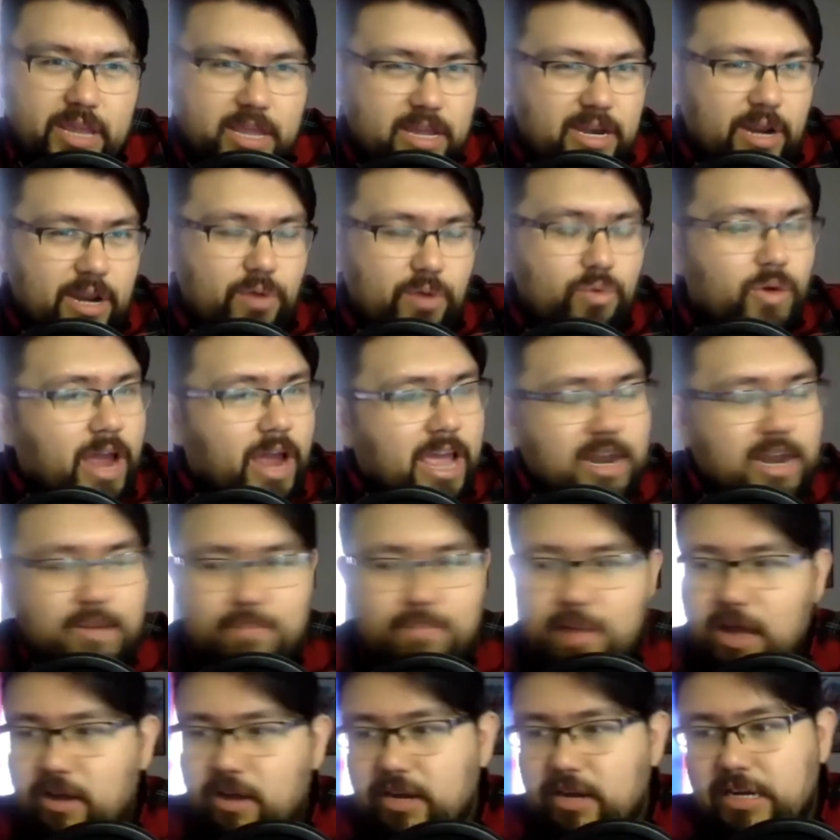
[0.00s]
I write
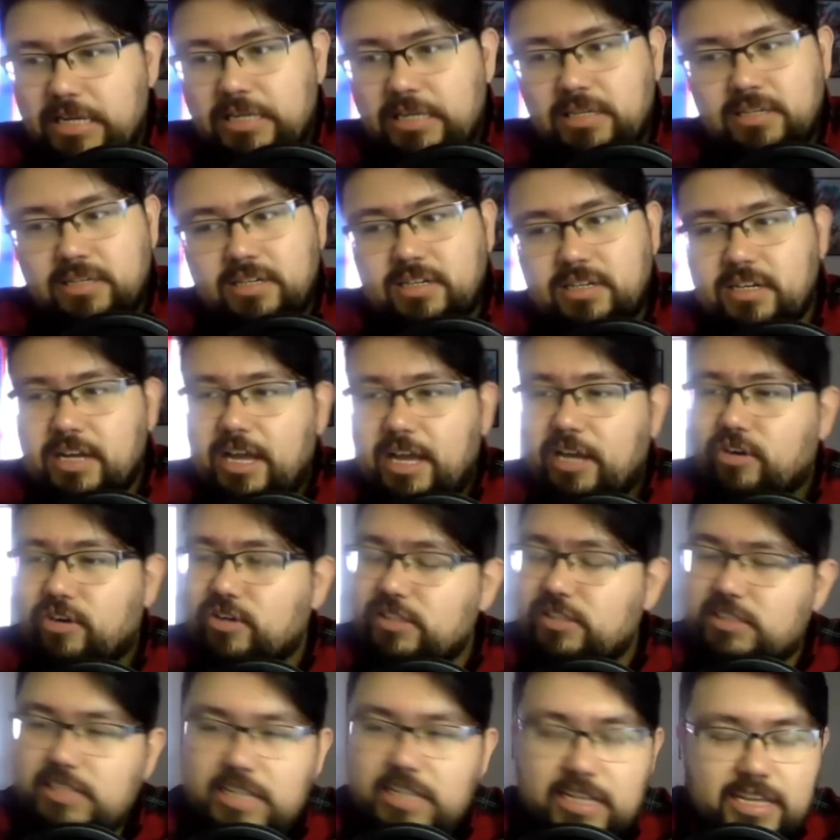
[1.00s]
about it, I
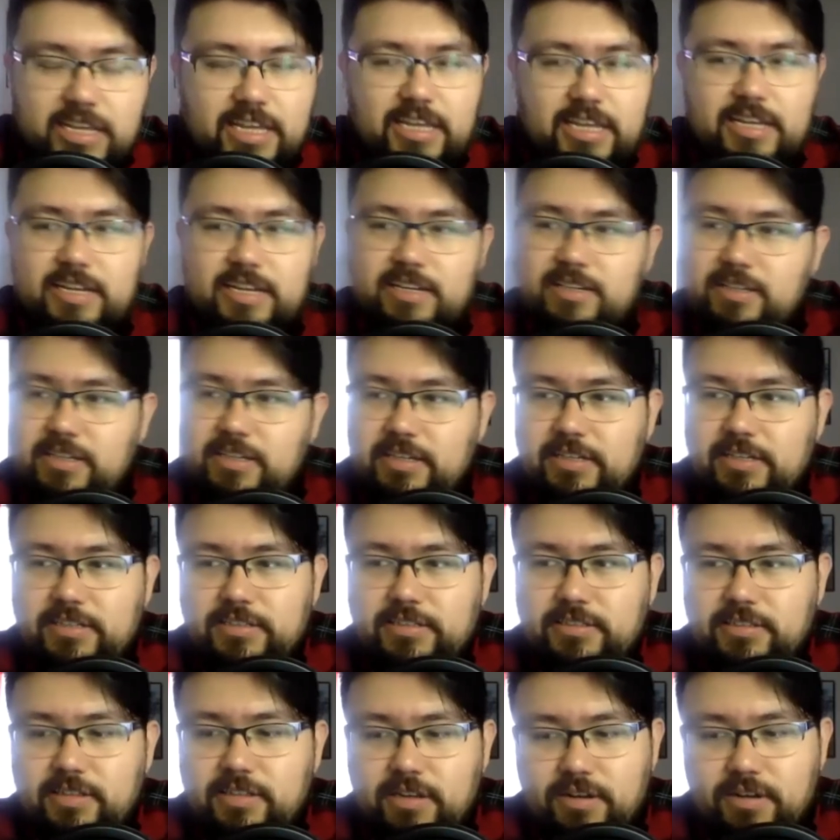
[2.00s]
critique it.
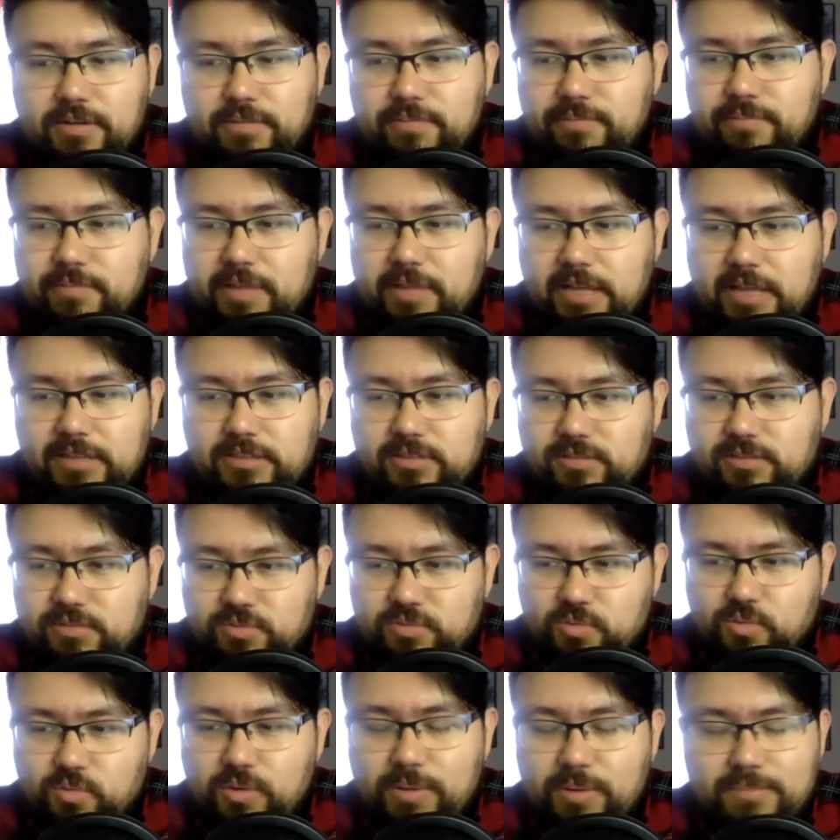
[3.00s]
And um, that's
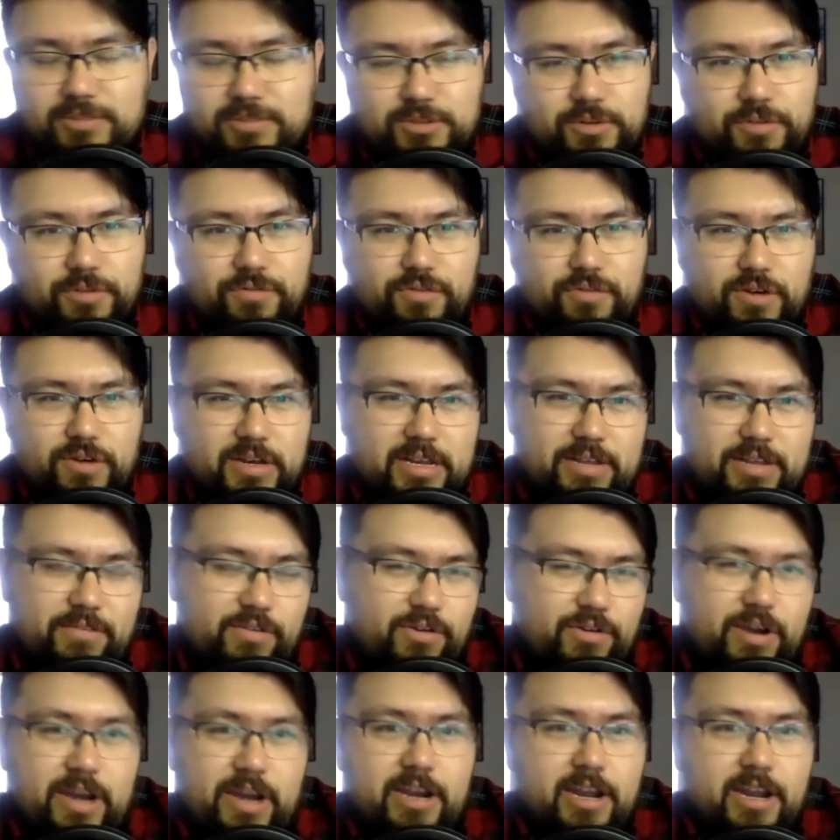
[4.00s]
what I'm doing for a living right now.